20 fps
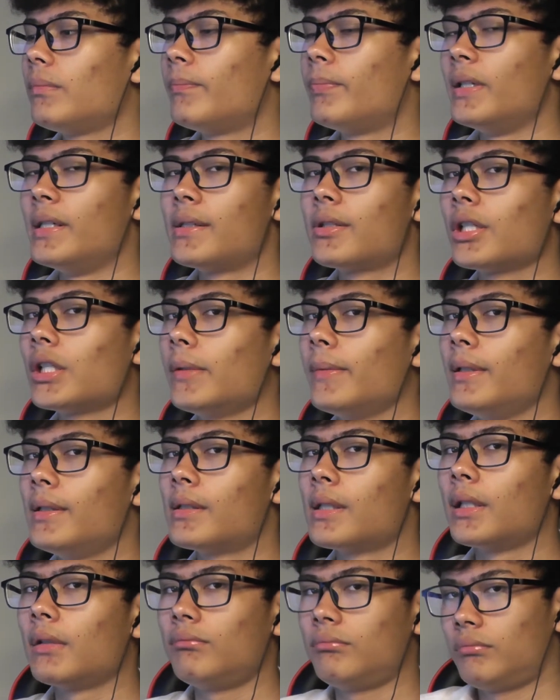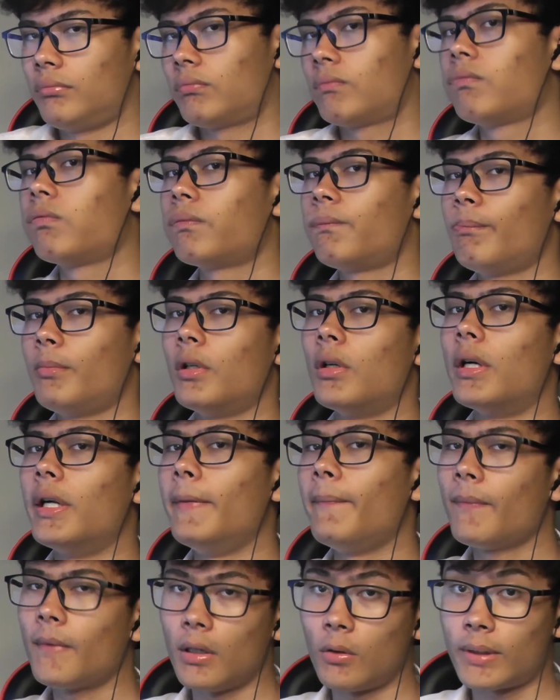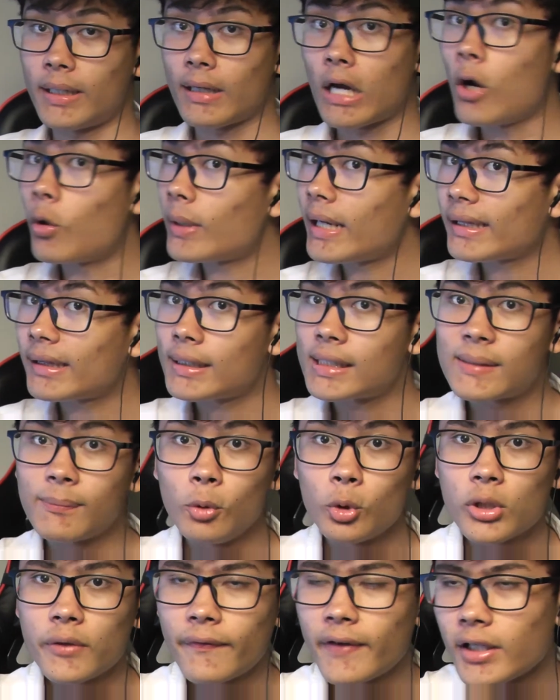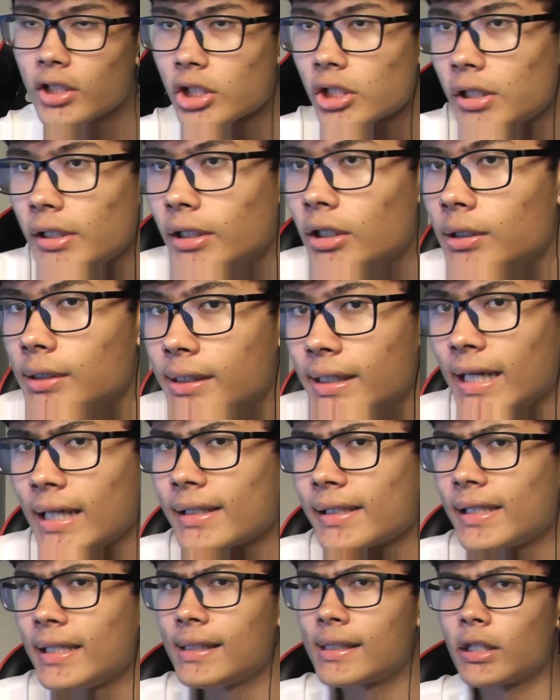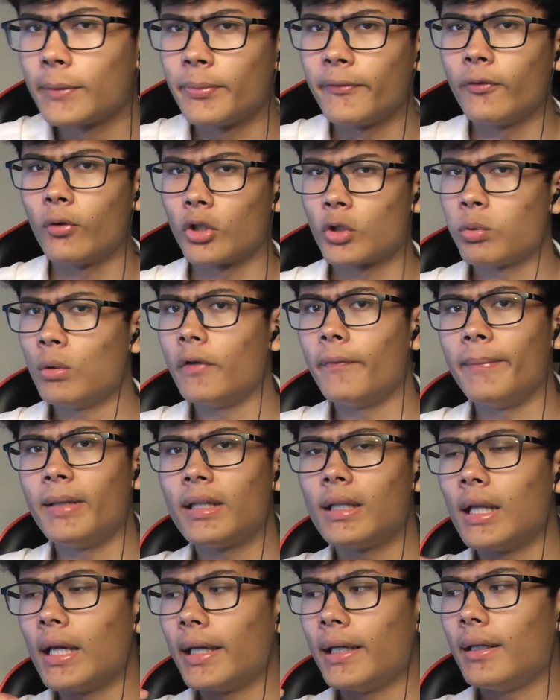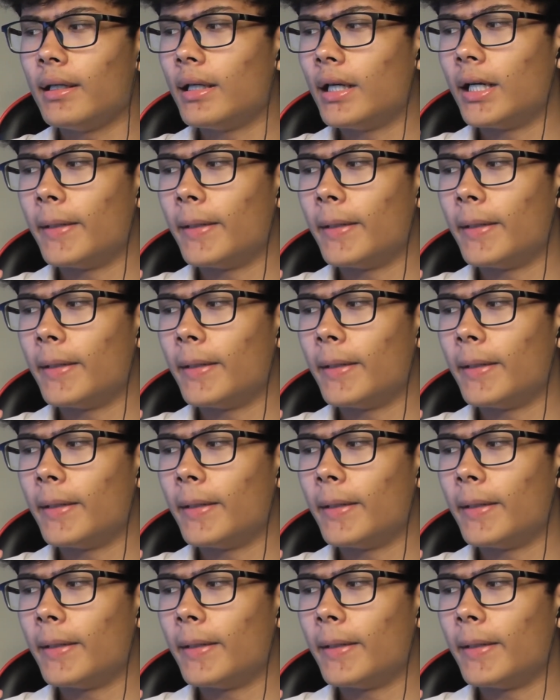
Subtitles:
Prince Charming is like, "Alright, I'll get the smooch eventually," because he had to kiss her before 12 midnight,